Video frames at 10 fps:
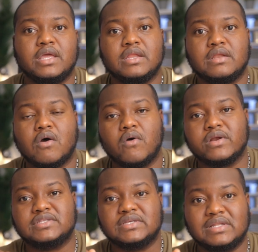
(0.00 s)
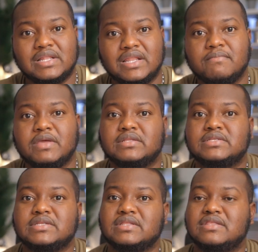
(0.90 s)
in order to
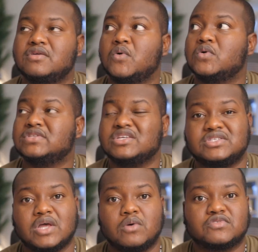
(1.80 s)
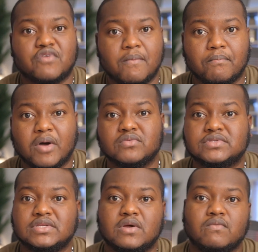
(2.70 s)
limit those sounds from
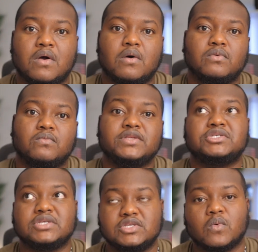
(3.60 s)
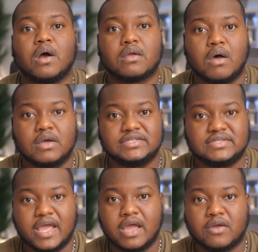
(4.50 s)
bouncing around, which is what
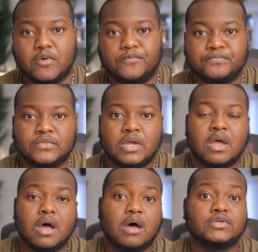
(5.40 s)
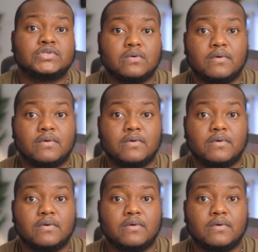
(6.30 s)
causes echo. Also,